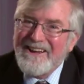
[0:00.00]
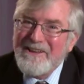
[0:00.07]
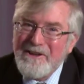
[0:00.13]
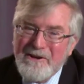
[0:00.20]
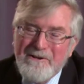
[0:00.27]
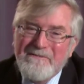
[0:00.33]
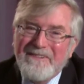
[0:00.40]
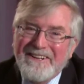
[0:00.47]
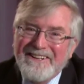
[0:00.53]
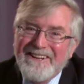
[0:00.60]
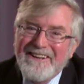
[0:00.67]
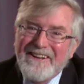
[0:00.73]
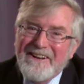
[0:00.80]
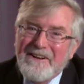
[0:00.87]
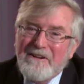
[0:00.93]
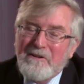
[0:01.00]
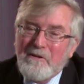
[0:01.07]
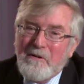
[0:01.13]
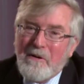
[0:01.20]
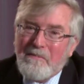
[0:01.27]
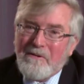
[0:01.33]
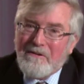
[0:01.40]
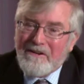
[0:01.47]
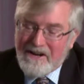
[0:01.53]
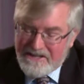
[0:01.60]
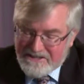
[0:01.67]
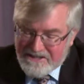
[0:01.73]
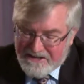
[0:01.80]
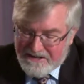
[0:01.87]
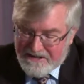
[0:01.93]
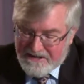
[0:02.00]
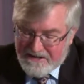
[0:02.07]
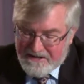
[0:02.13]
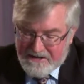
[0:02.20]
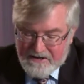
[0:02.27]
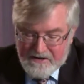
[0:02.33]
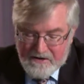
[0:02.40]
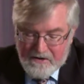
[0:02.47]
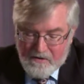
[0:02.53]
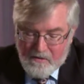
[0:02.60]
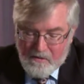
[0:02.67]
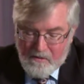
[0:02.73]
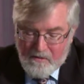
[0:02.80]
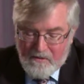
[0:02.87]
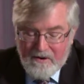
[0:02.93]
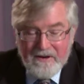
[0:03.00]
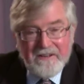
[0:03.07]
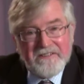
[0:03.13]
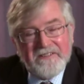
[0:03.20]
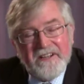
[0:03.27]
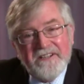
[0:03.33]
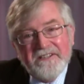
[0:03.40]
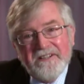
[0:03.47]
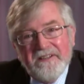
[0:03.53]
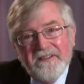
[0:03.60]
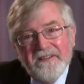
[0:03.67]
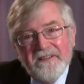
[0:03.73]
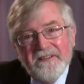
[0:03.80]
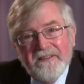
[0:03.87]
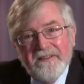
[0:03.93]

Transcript: a human corporation or organization.